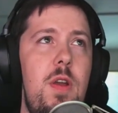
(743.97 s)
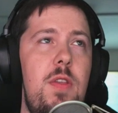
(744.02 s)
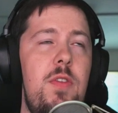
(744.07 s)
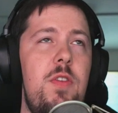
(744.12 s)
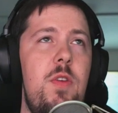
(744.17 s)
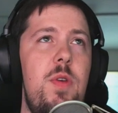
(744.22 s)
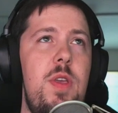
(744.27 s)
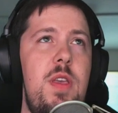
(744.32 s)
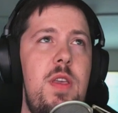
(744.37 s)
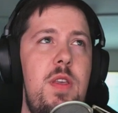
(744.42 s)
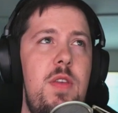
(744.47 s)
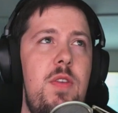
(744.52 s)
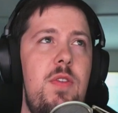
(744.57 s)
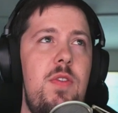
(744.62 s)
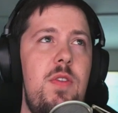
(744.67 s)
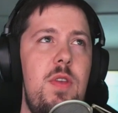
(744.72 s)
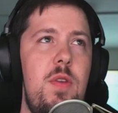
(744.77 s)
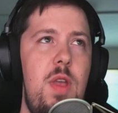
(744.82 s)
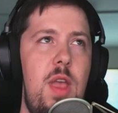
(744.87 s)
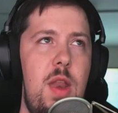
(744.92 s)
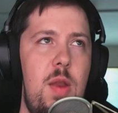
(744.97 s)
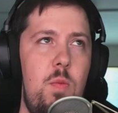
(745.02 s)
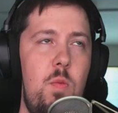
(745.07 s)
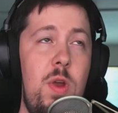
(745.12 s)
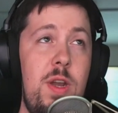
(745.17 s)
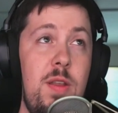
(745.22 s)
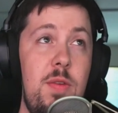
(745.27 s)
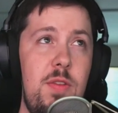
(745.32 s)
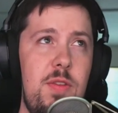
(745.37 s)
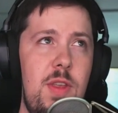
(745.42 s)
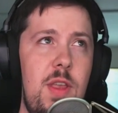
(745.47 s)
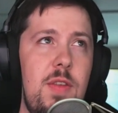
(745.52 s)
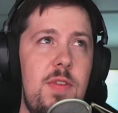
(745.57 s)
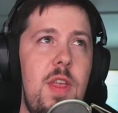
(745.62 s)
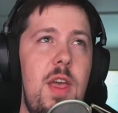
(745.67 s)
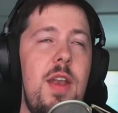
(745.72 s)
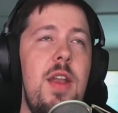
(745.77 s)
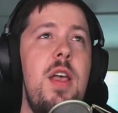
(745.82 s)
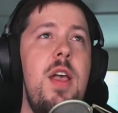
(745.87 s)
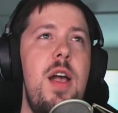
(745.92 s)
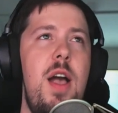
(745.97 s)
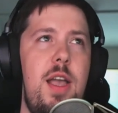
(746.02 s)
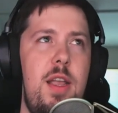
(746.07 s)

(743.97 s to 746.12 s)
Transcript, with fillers: And so he's when he says that,